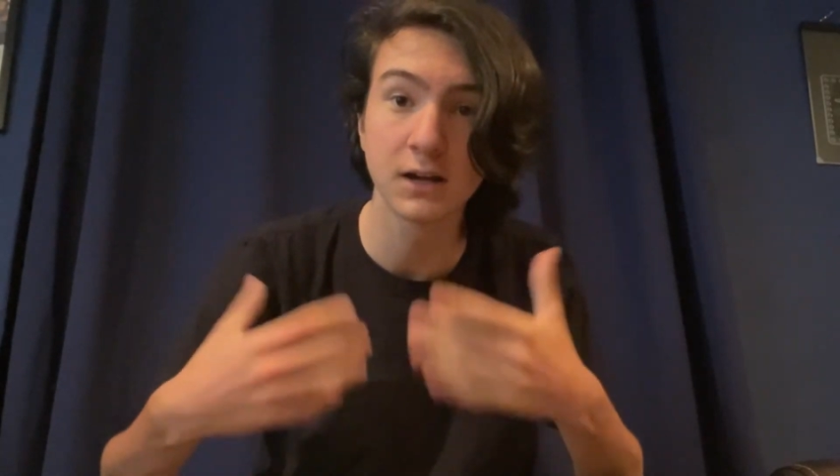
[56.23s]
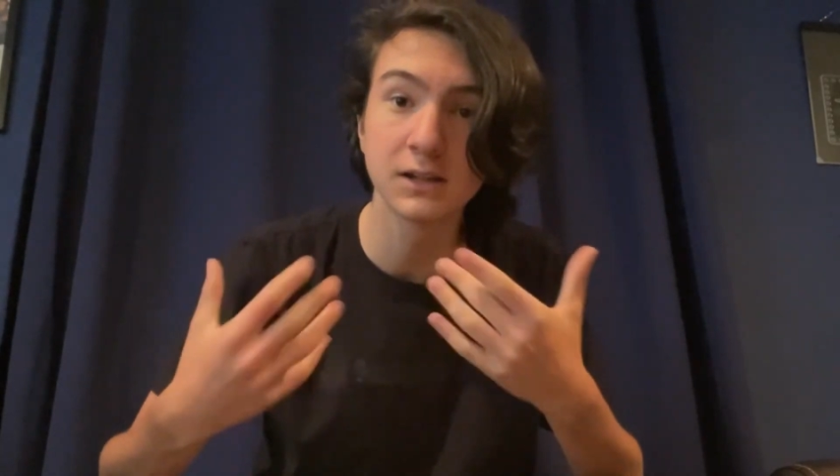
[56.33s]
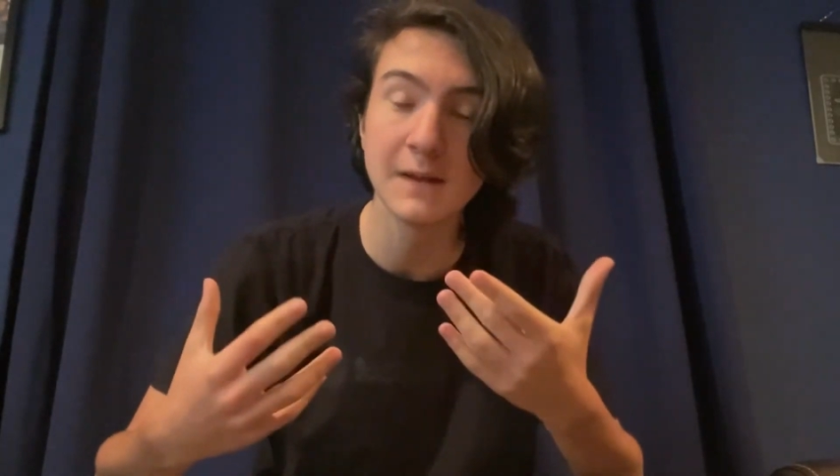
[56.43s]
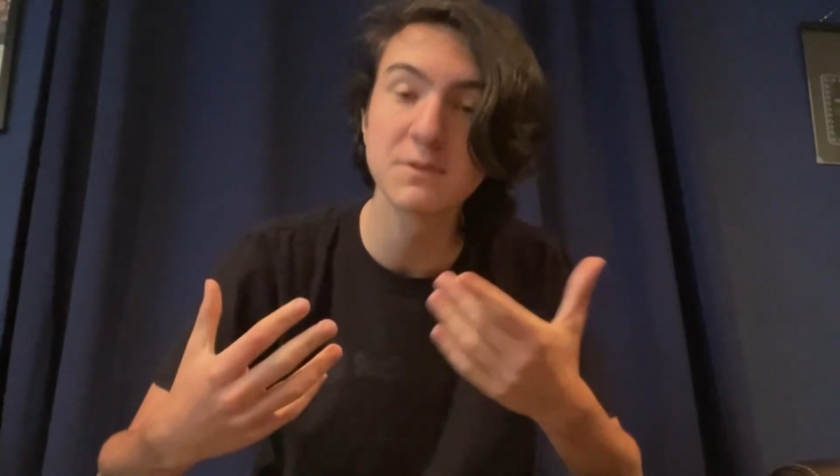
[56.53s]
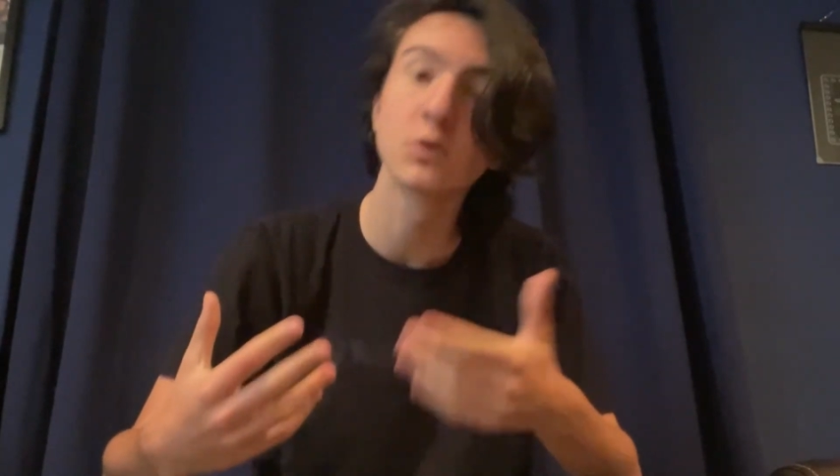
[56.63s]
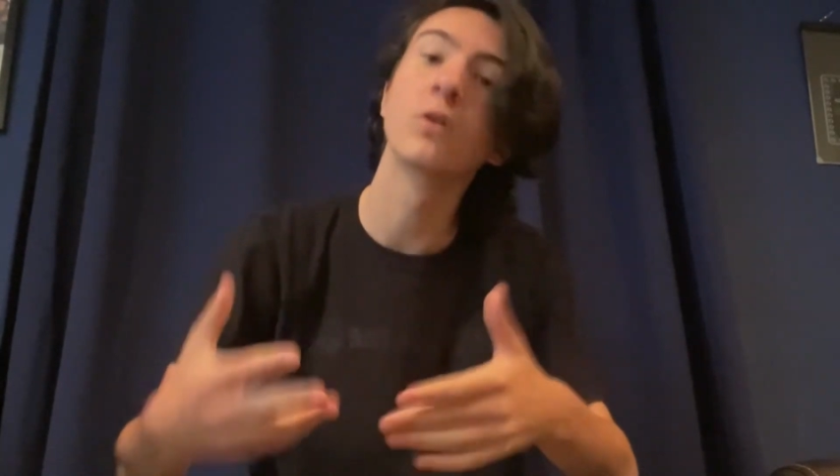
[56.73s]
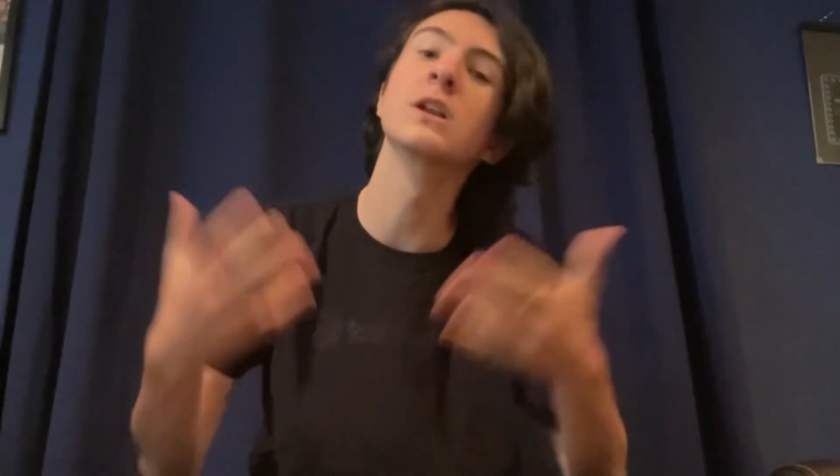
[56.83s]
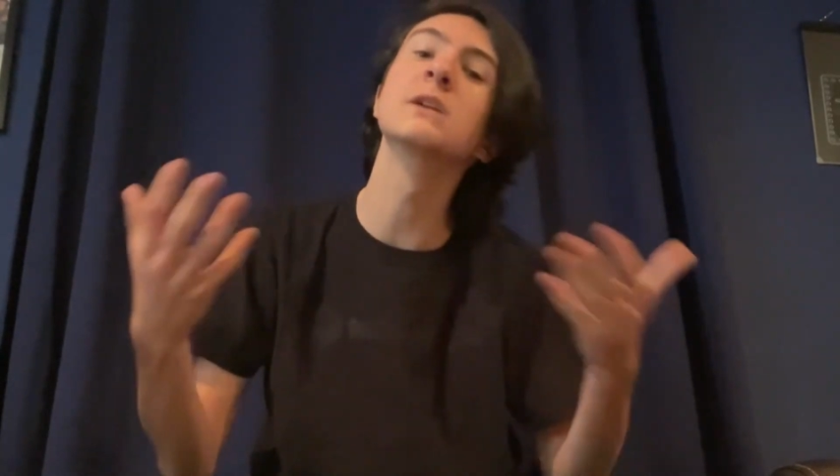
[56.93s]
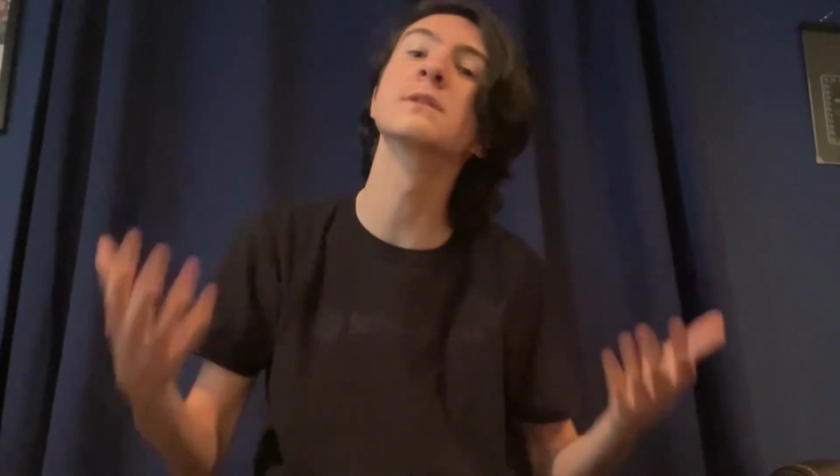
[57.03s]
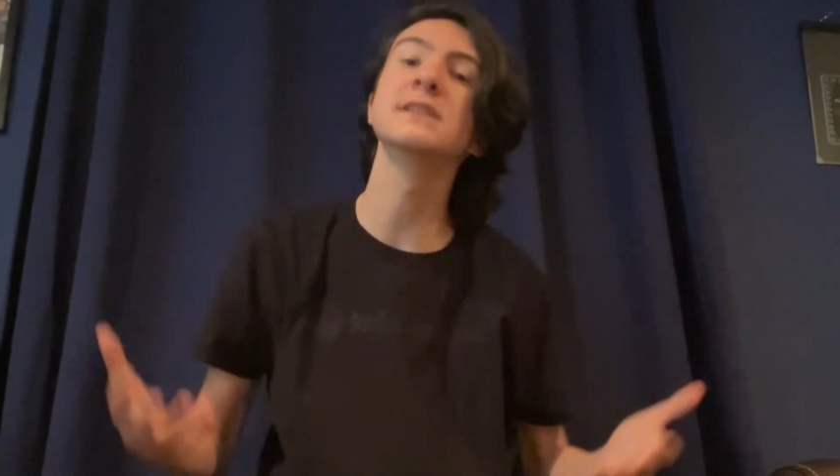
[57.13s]
clips or
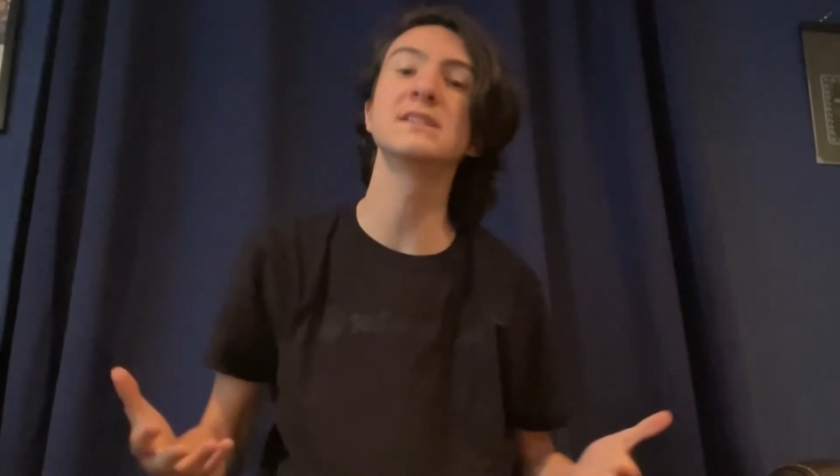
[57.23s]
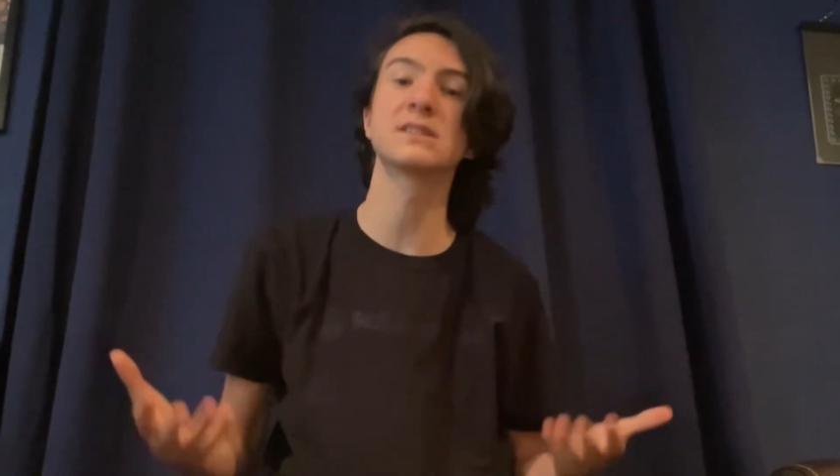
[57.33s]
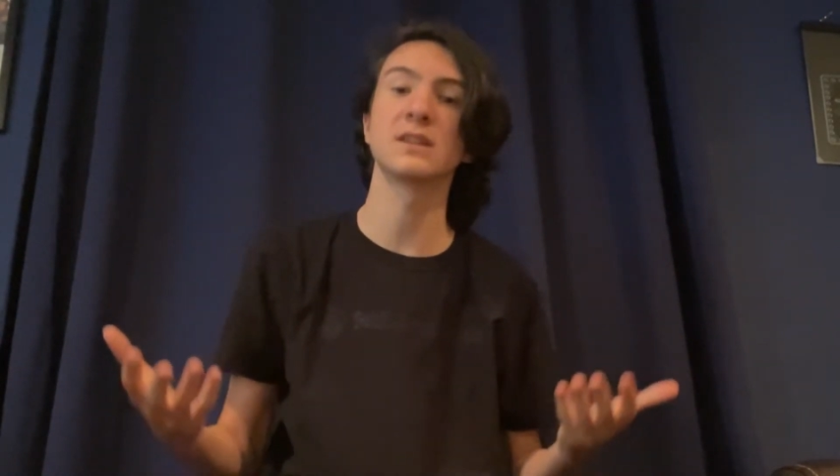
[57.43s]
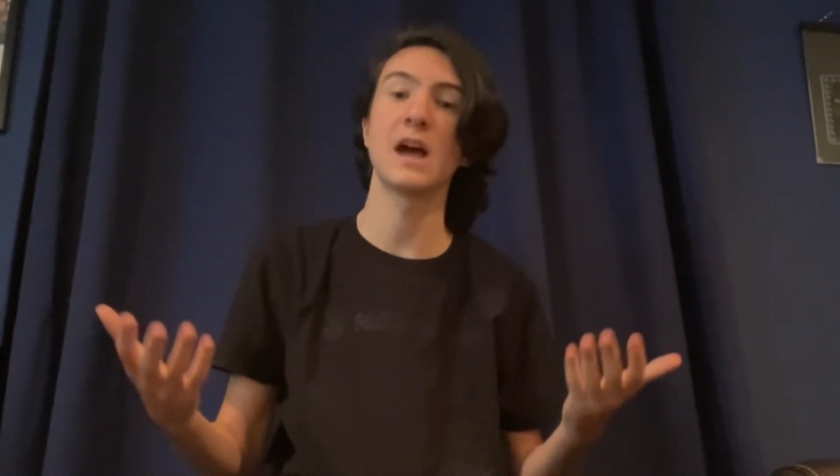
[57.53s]
early released